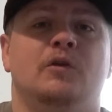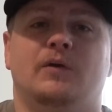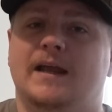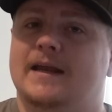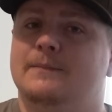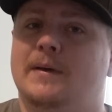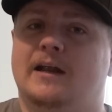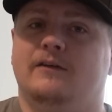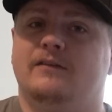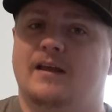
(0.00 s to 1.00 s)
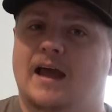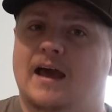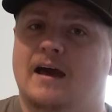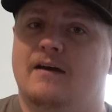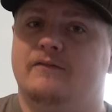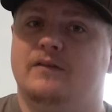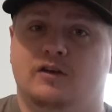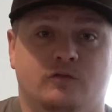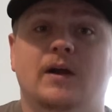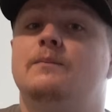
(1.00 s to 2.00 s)
right-handed batters have
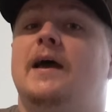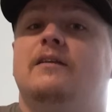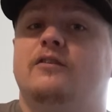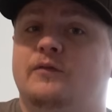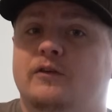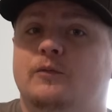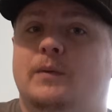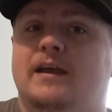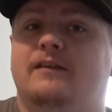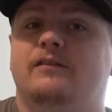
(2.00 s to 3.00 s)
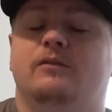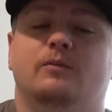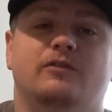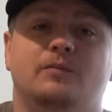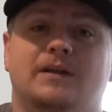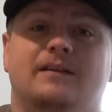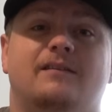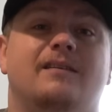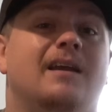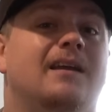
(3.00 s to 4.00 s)
a direct path to first base, which
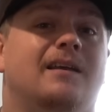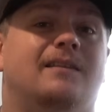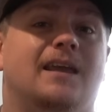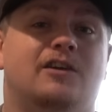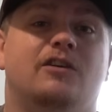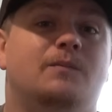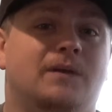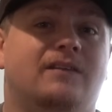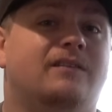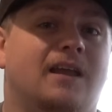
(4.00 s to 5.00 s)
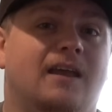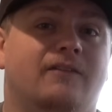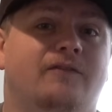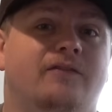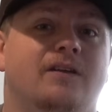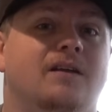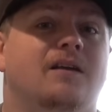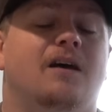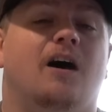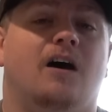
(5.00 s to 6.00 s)
means they could be safe
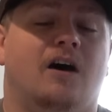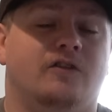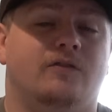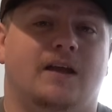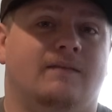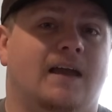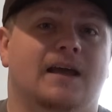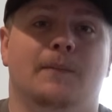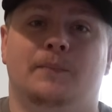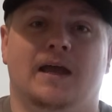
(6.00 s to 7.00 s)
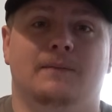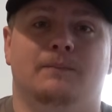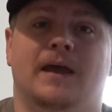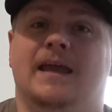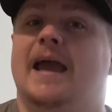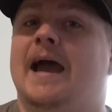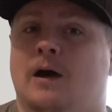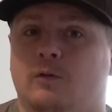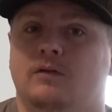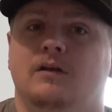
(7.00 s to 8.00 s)
other than like a bang bang
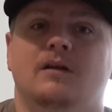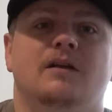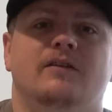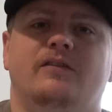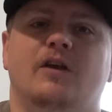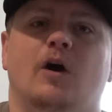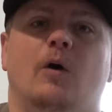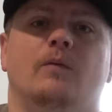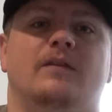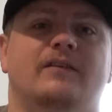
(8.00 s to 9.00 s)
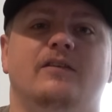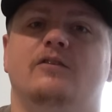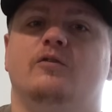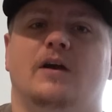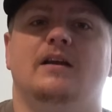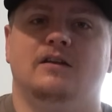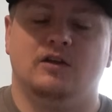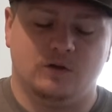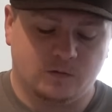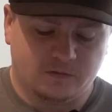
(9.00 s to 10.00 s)
out. So this is great
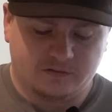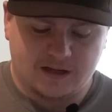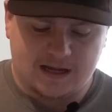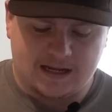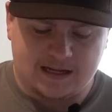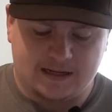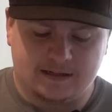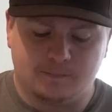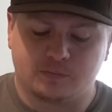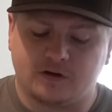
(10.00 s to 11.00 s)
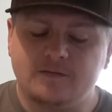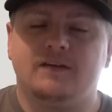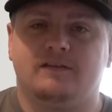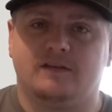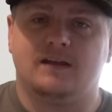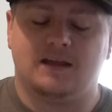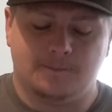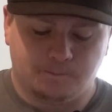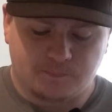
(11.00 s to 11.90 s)
news. And previously,